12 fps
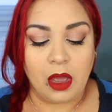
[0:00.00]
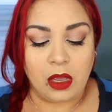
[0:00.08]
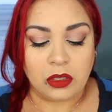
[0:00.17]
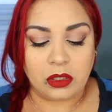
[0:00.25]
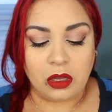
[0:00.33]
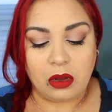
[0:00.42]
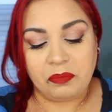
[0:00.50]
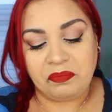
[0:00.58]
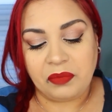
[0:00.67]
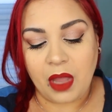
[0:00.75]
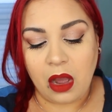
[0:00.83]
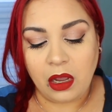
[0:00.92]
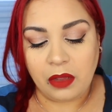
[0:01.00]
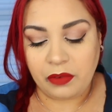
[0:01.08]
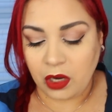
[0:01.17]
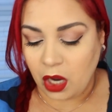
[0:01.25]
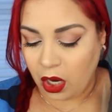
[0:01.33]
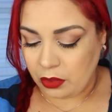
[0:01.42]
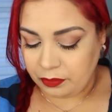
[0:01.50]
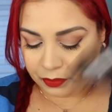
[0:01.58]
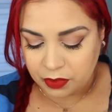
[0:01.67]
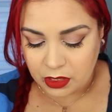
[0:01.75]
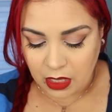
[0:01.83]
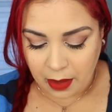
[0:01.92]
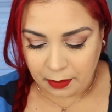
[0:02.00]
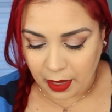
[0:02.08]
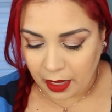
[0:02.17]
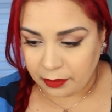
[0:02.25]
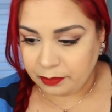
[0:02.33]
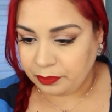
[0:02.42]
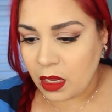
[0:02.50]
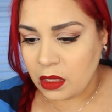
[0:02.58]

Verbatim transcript: So I'll give it a go. It's not bad.